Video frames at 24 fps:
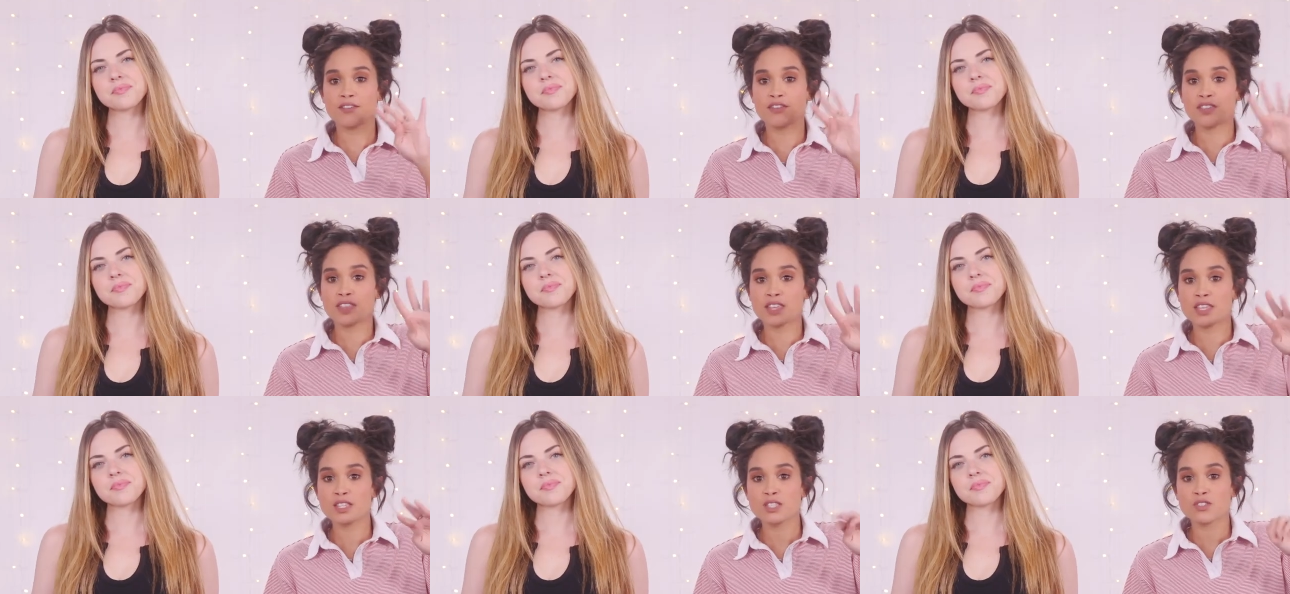
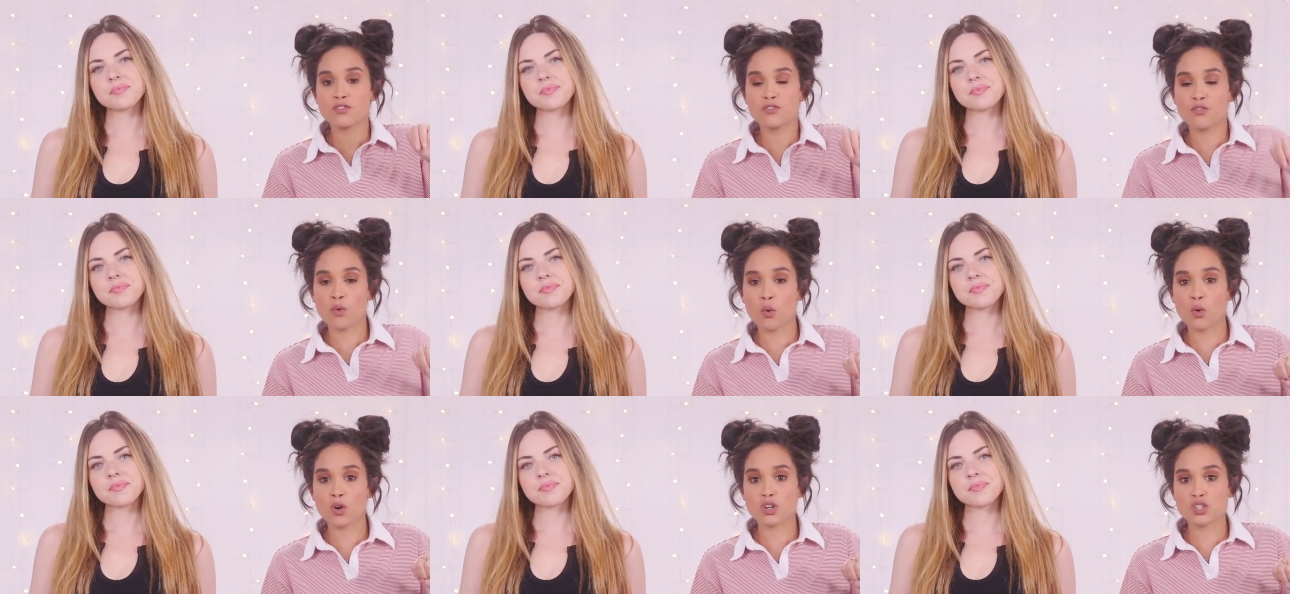Speaker 1: if these
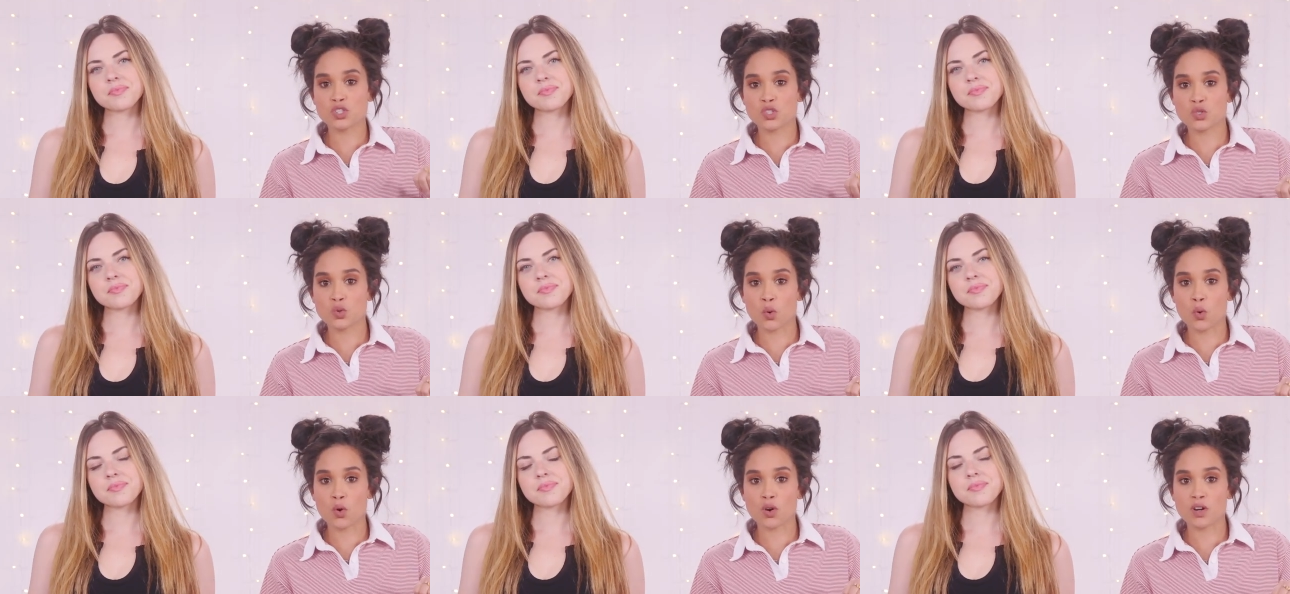4
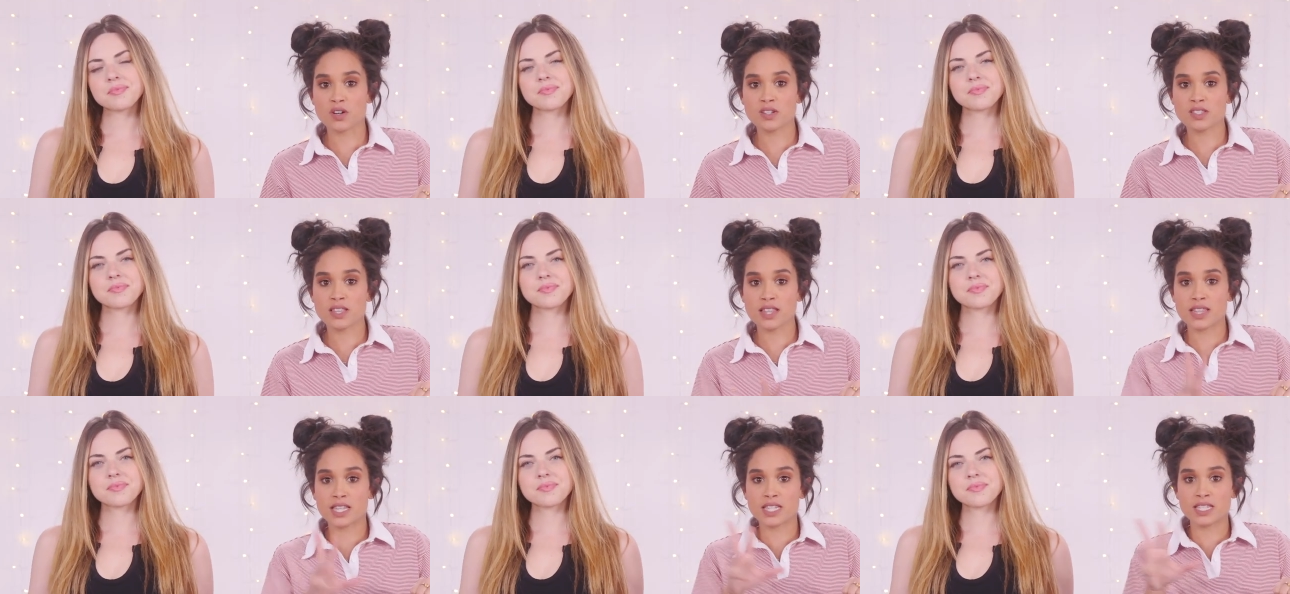
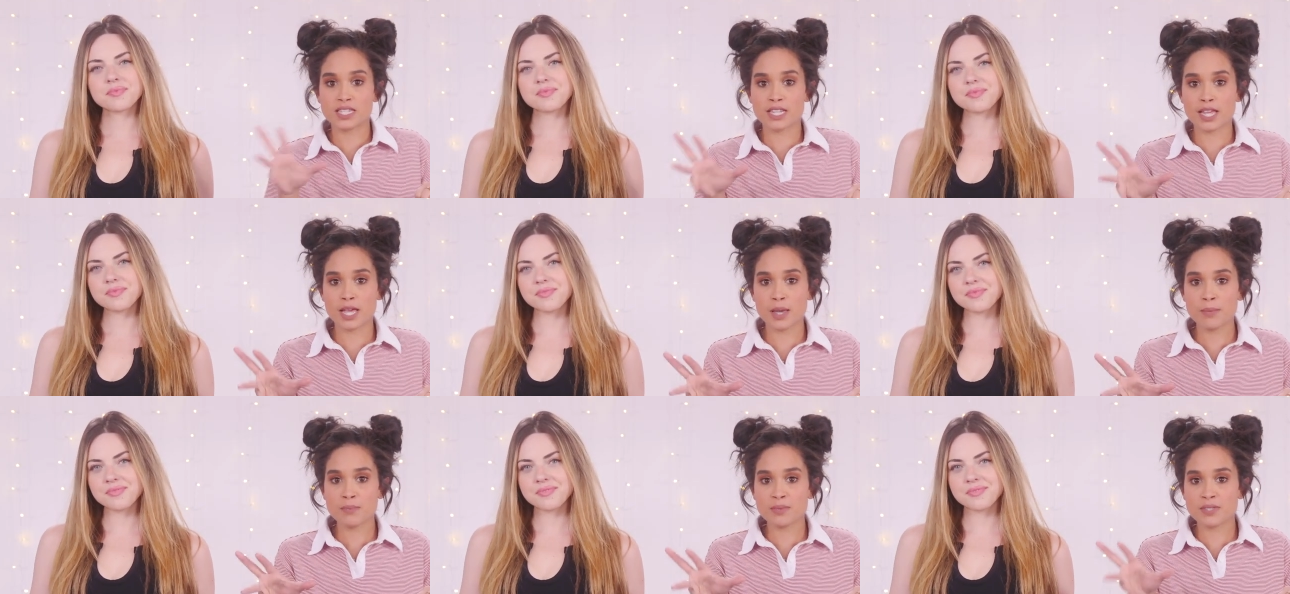stores and the
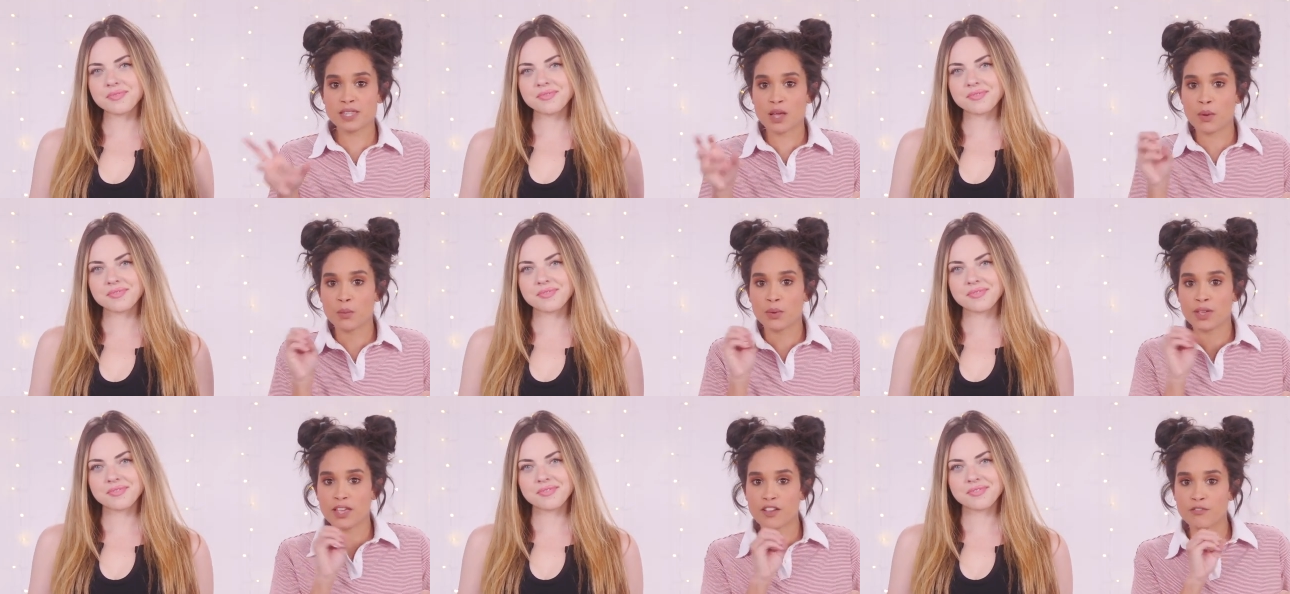tips
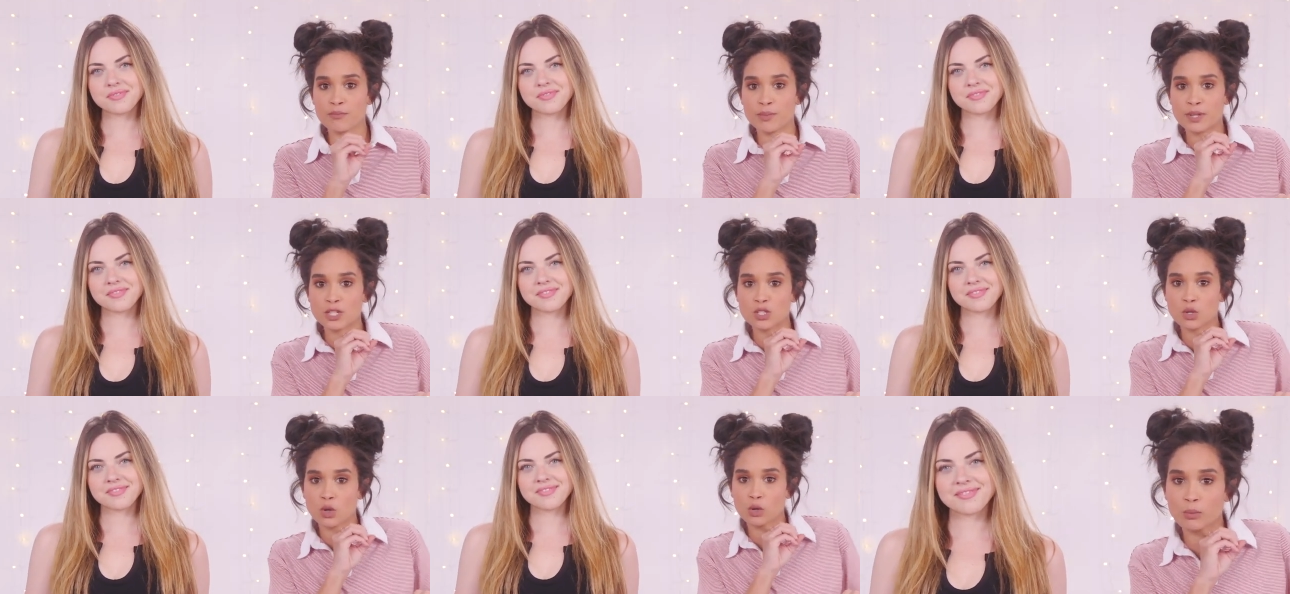that we
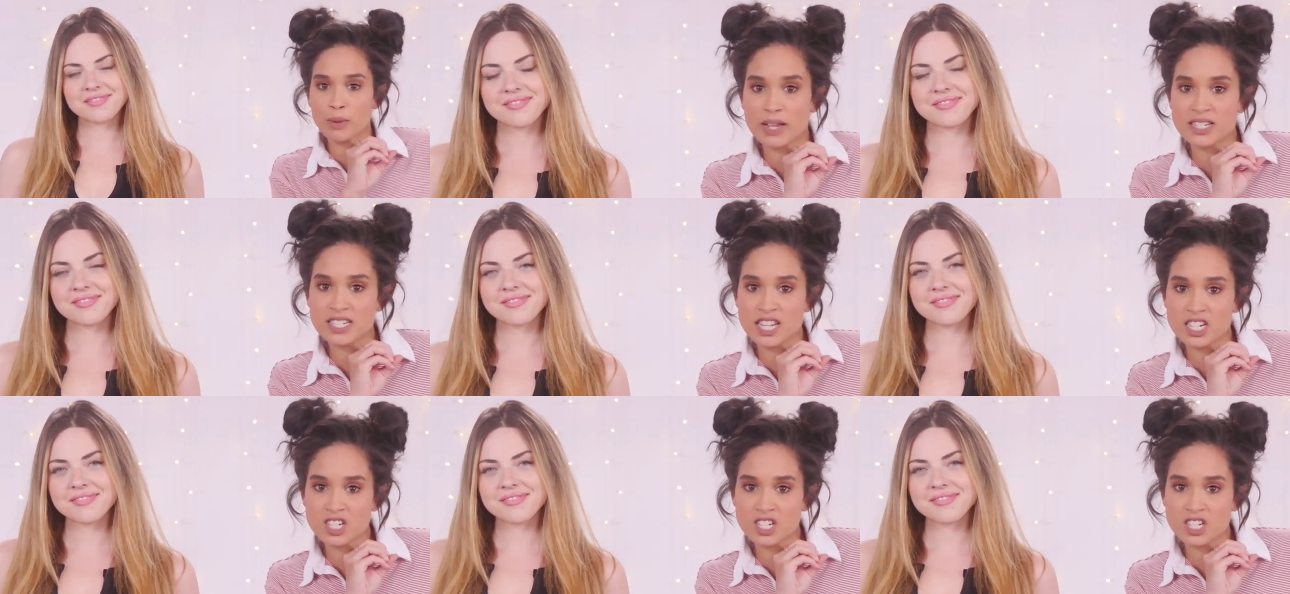have been told by